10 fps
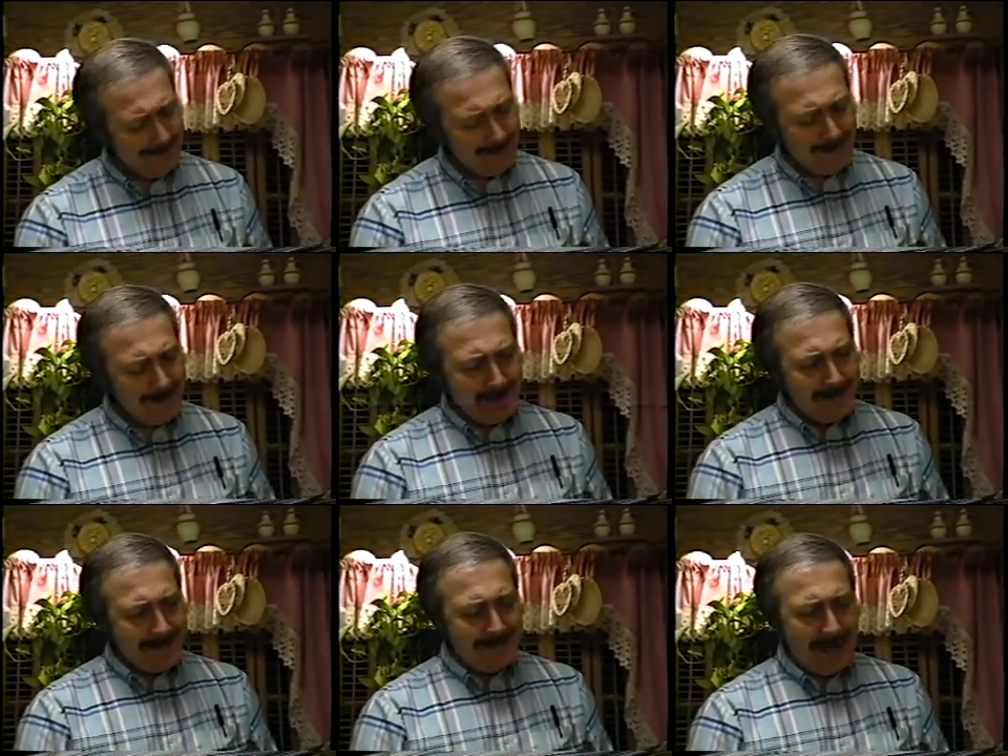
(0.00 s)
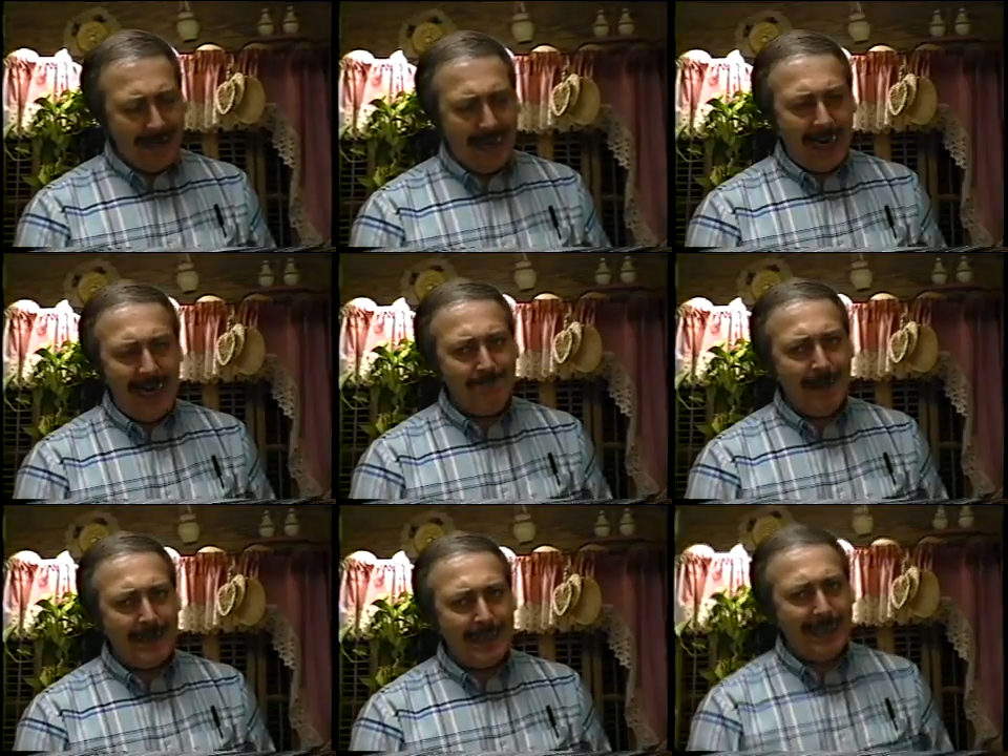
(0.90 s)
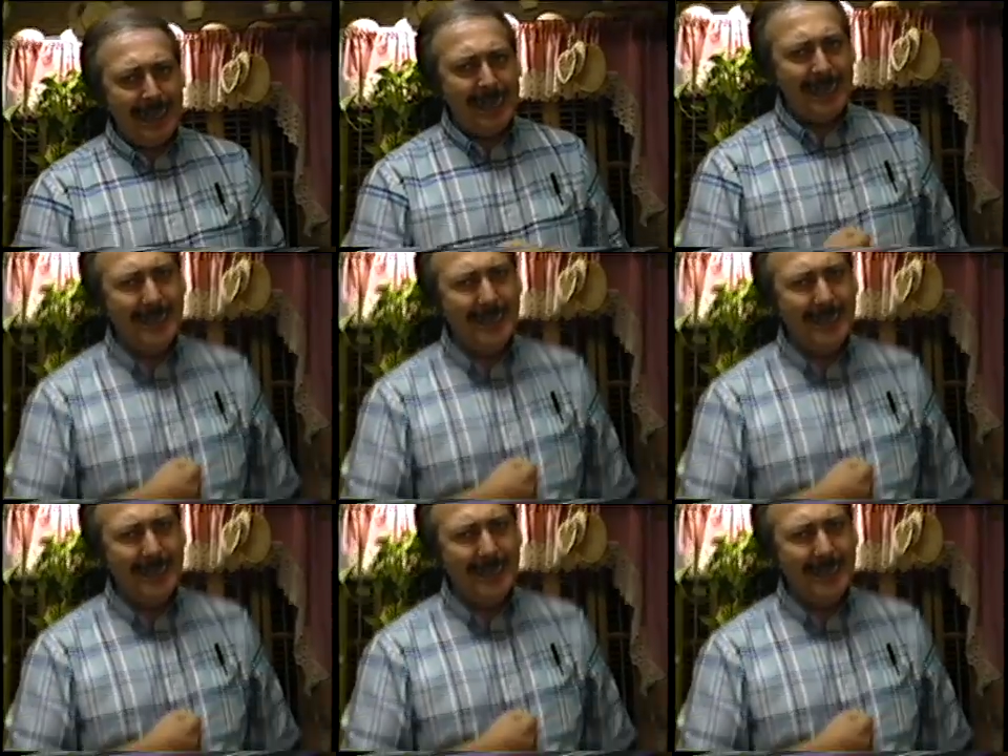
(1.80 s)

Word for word: I'll tell you, I hate messes.